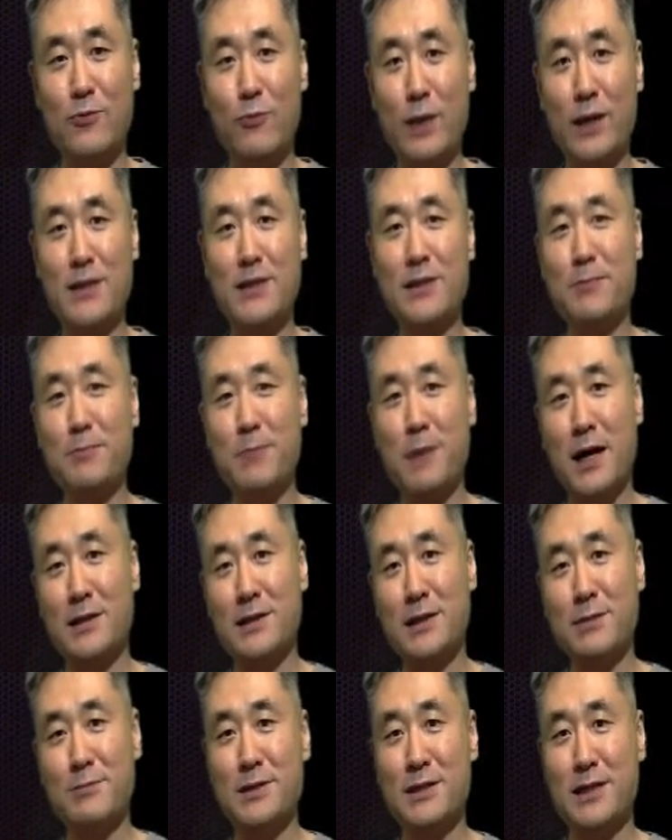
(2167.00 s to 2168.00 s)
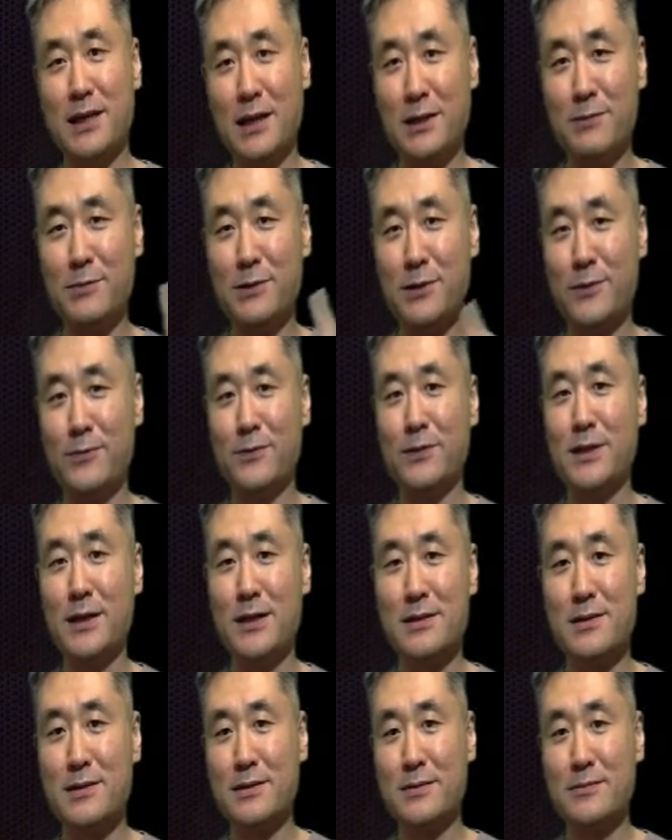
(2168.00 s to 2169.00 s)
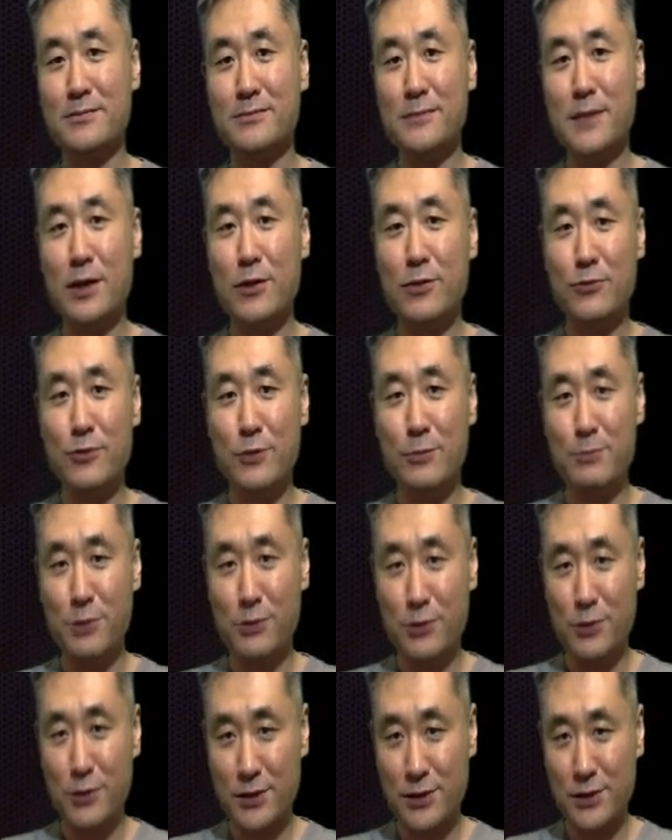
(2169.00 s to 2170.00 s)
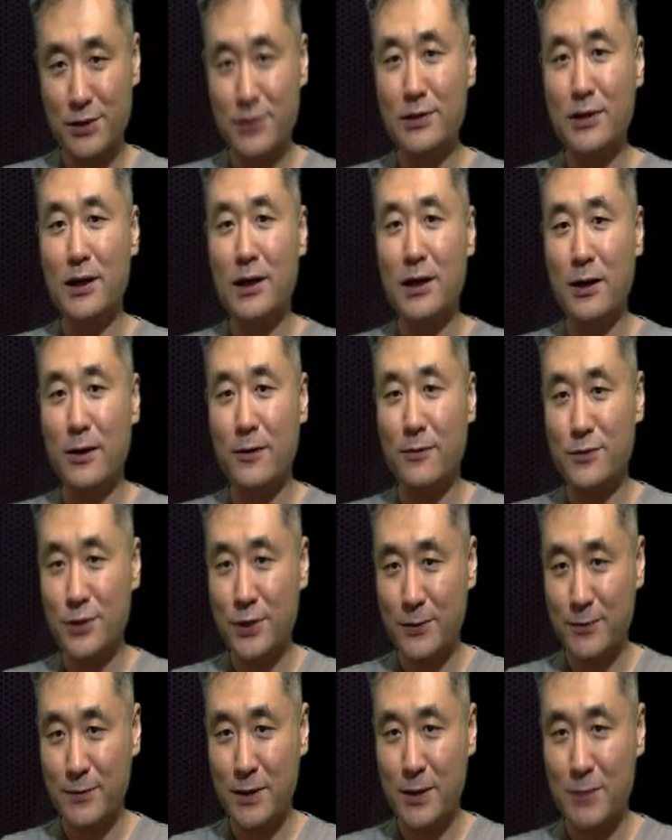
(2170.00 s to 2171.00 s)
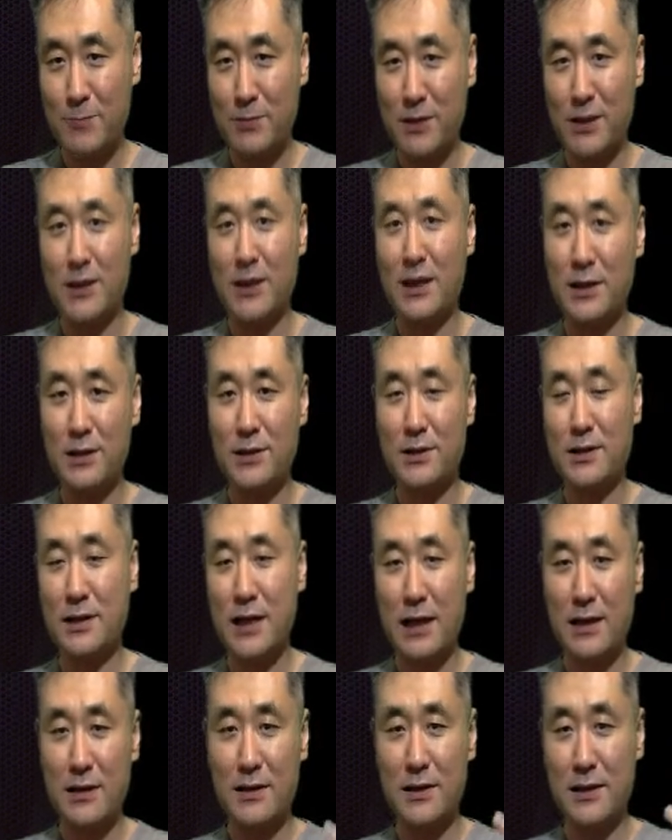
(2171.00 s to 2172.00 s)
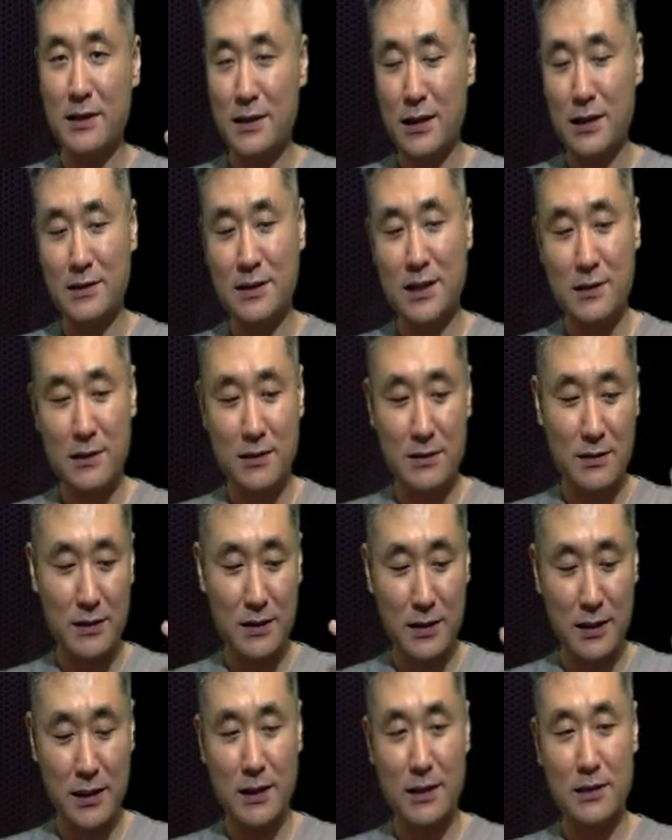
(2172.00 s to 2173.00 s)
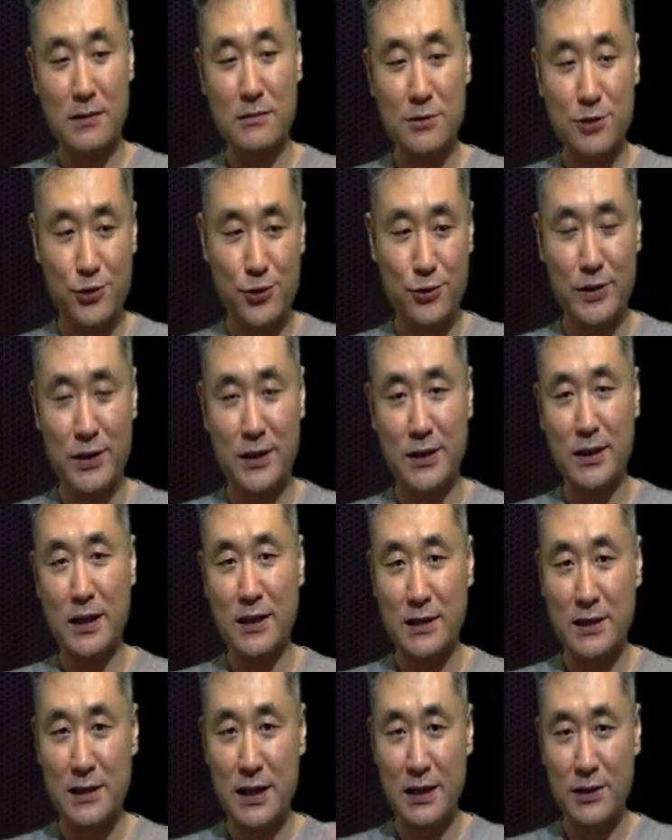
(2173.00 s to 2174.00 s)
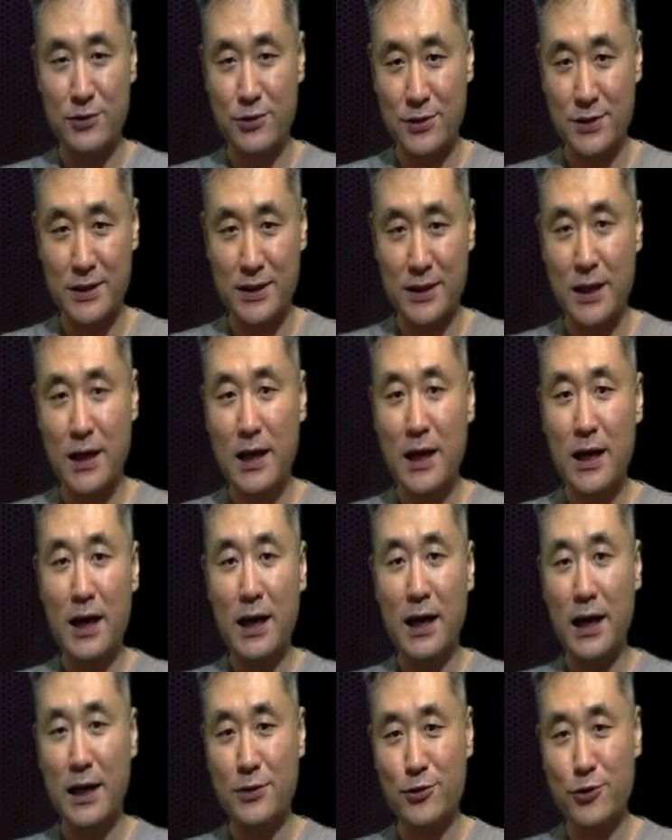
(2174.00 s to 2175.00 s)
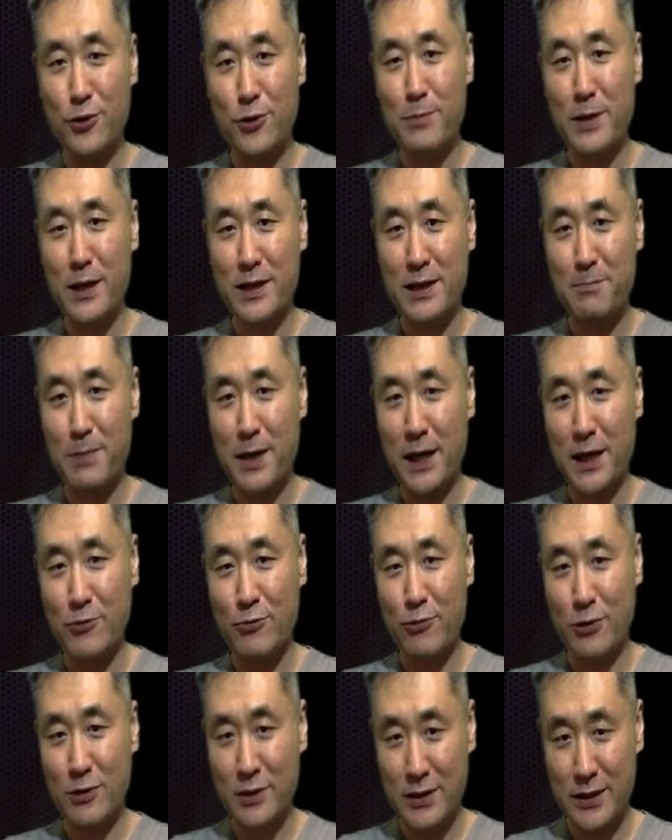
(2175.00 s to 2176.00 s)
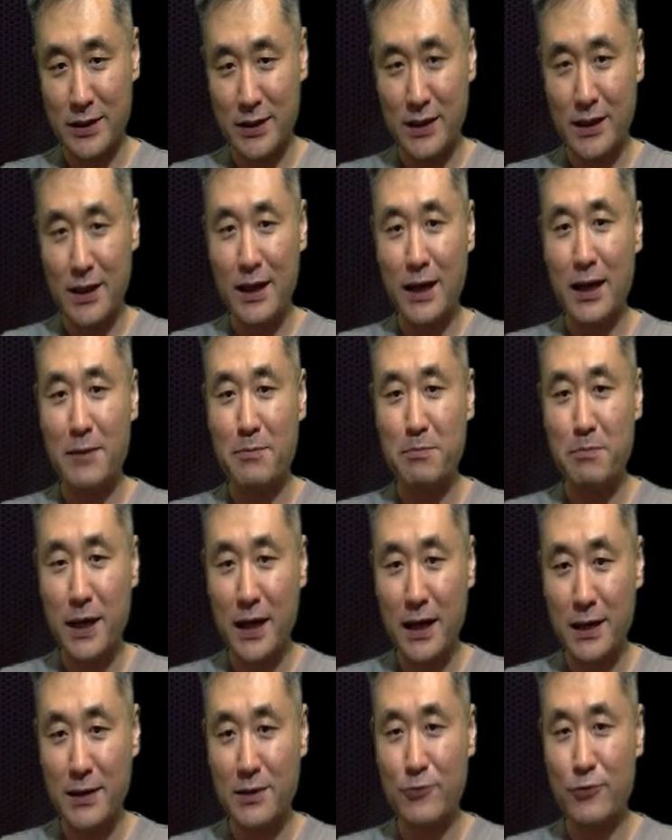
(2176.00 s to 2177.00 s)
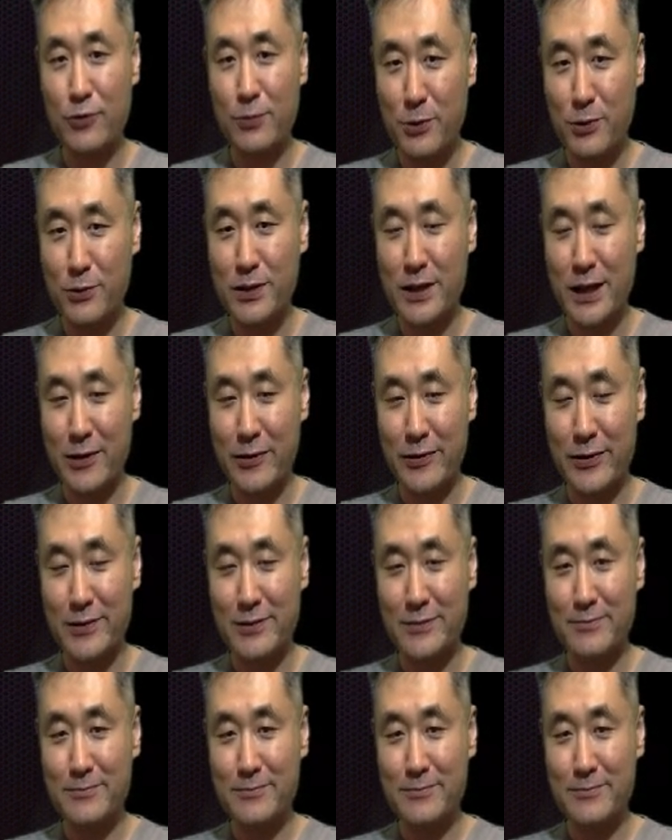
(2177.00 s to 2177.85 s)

what is the positive sign of nerve test? reproduction of chief complaint like a tingling, tingling and shooting and electricity and neuropathic pain quality and pain on remote area